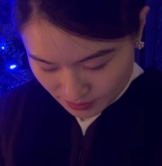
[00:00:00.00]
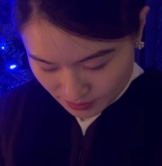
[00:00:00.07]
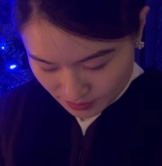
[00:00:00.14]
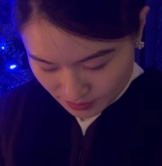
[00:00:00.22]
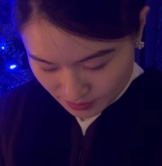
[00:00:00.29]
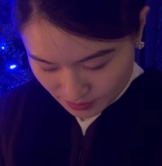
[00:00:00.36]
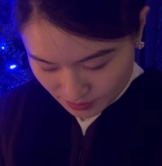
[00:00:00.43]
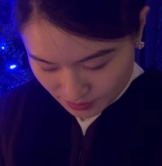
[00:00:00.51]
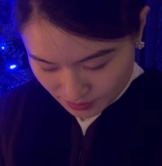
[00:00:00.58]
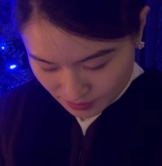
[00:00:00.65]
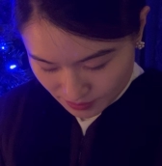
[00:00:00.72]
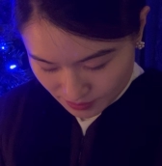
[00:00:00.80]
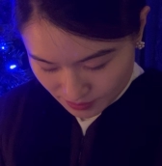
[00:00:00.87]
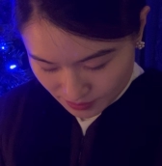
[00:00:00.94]

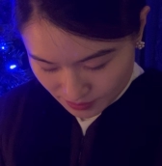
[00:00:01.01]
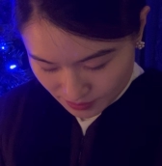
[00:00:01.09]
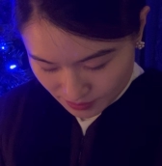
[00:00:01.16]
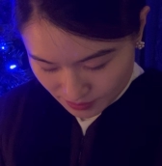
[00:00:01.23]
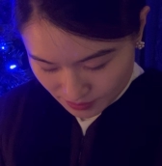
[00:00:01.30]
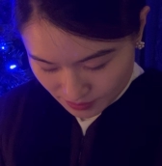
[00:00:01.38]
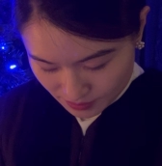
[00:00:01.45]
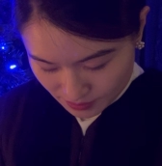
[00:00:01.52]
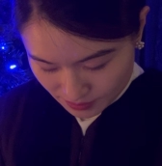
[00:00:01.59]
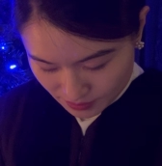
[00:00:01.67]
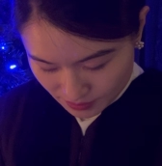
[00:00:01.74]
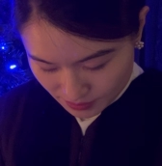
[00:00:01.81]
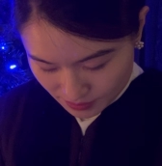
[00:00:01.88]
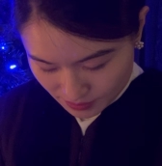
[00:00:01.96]

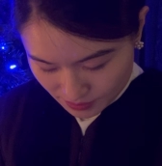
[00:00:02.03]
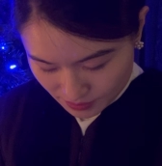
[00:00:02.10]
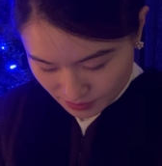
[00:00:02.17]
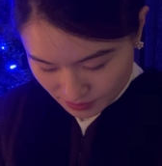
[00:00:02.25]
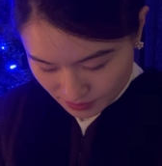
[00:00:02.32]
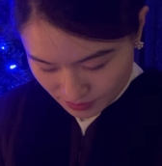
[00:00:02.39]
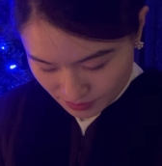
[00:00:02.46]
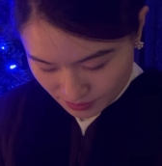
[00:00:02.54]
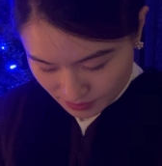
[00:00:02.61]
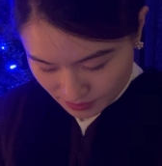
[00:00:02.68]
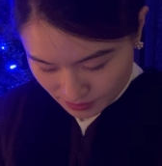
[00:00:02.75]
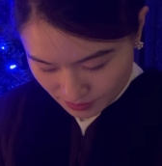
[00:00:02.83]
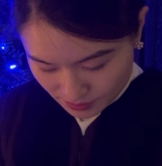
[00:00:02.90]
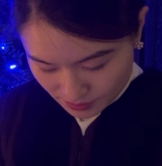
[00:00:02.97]

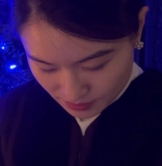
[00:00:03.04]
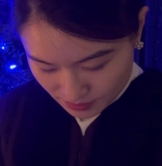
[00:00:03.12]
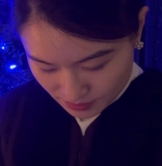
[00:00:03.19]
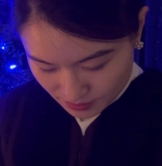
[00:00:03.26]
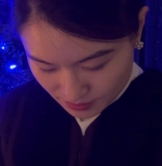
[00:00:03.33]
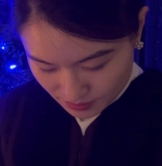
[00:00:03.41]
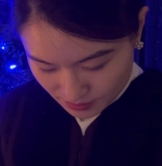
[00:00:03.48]
(silence)